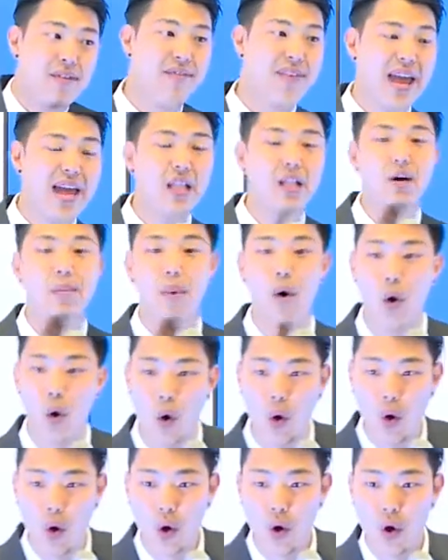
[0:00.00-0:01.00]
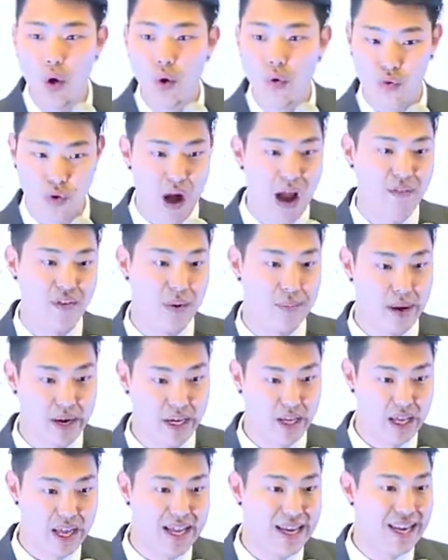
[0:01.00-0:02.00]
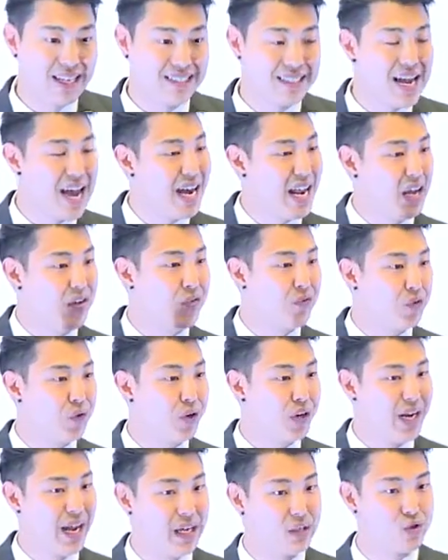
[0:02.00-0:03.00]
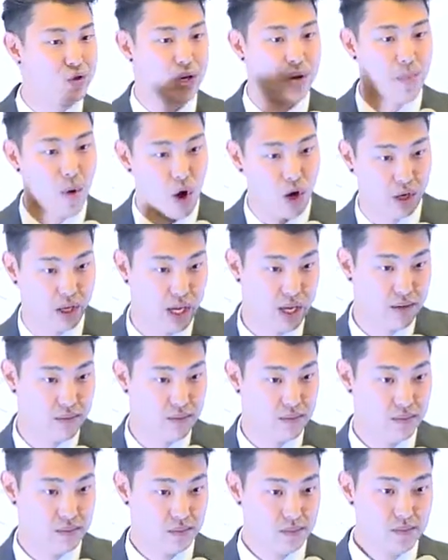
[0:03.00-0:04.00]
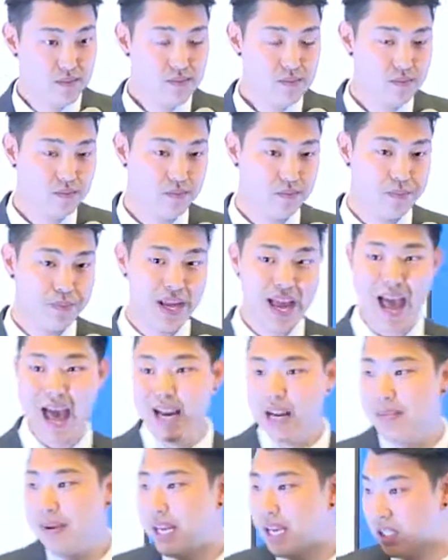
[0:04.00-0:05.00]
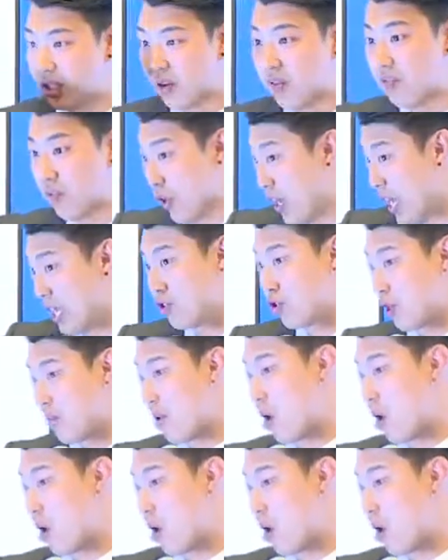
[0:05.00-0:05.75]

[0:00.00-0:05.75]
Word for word: available for everybody. It is not a free entry market. Atomy is a free entry